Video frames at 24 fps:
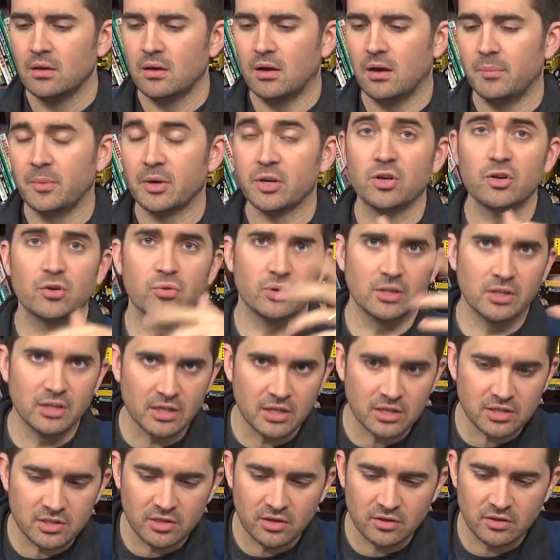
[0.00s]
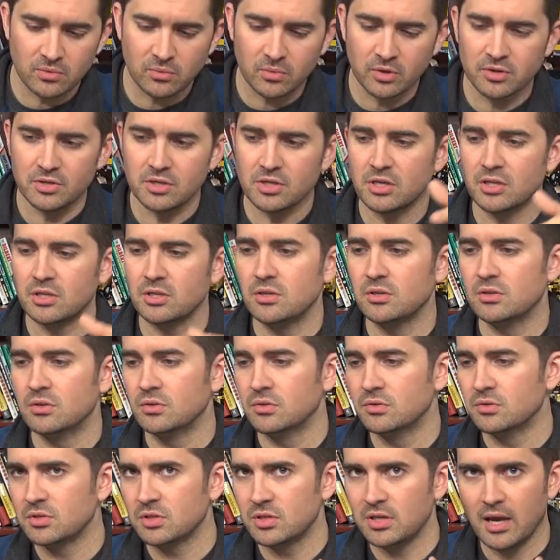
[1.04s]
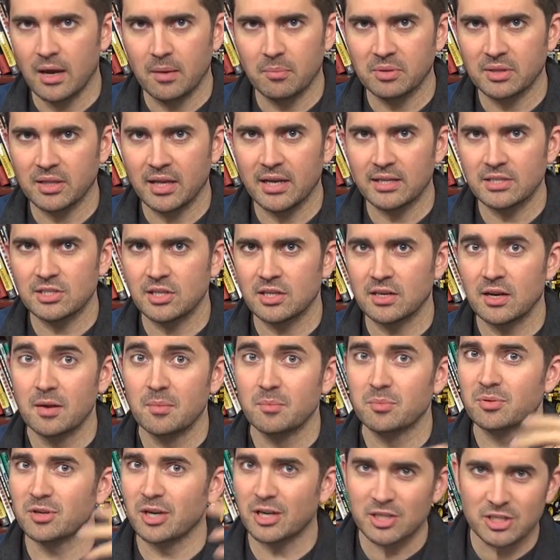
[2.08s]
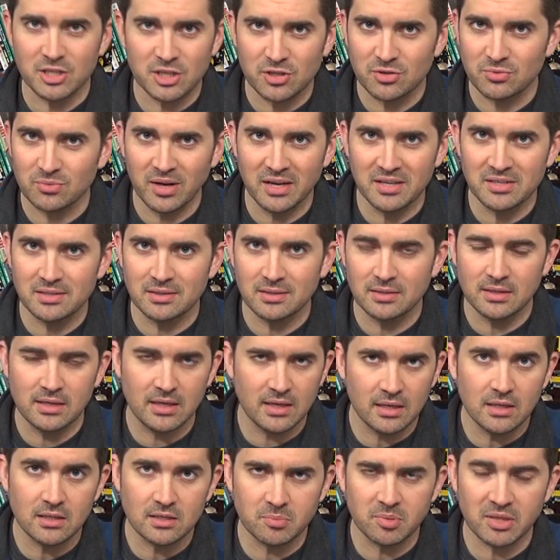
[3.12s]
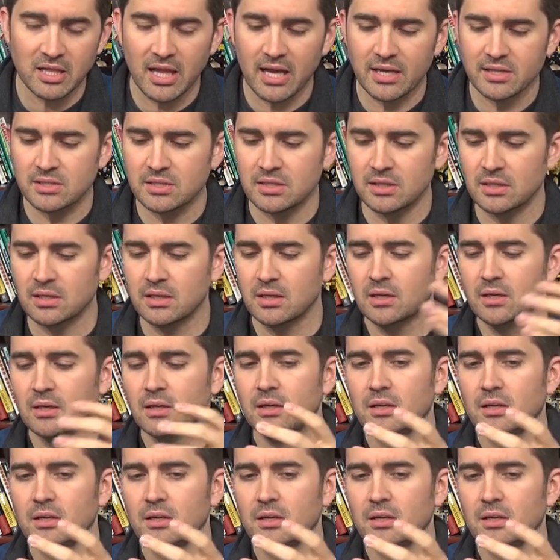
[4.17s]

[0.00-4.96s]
Um, acrylic is another word you could use. Yeah, plastic. Precious resin, it's plastic.